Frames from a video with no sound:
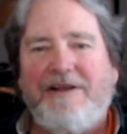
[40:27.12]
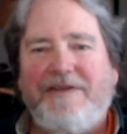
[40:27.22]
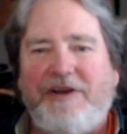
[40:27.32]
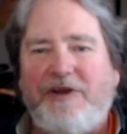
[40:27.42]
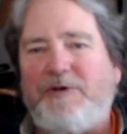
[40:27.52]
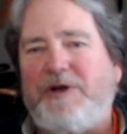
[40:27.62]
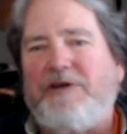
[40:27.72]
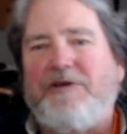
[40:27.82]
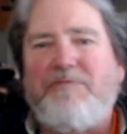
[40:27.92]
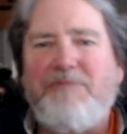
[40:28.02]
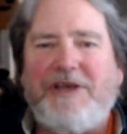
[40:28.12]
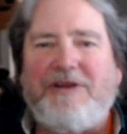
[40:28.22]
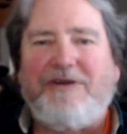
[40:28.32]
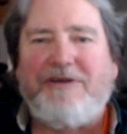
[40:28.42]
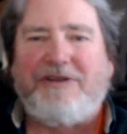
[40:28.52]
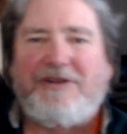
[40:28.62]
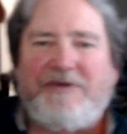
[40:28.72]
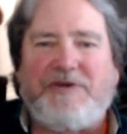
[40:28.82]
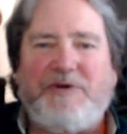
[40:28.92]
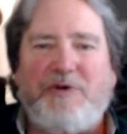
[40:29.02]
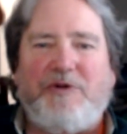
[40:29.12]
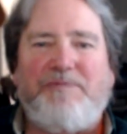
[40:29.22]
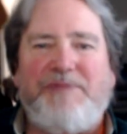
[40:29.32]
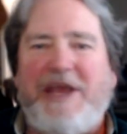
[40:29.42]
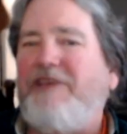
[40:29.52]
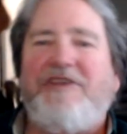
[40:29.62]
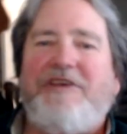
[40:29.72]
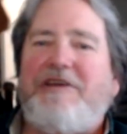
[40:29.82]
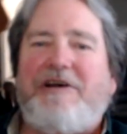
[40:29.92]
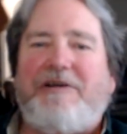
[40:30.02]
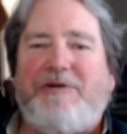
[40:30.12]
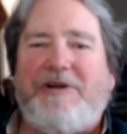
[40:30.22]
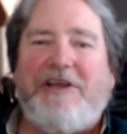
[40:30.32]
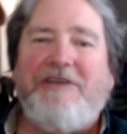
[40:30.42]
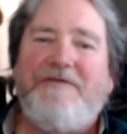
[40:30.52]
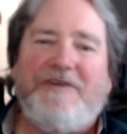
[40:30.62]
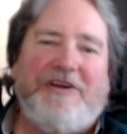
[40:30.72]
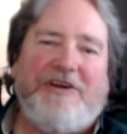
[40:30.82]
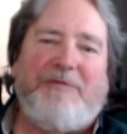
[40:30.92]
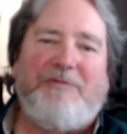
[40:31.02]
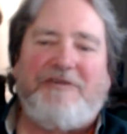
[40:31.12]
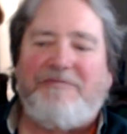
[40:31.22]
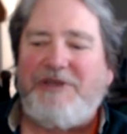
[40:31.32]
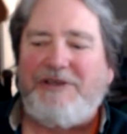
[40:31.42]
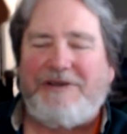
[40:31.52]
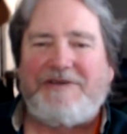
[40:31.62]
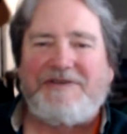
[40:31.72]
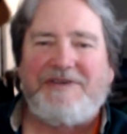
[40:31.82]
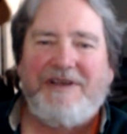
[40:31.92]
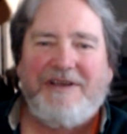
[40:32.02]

they don't want to admit that there's a whole pantheon or an infinite number of beings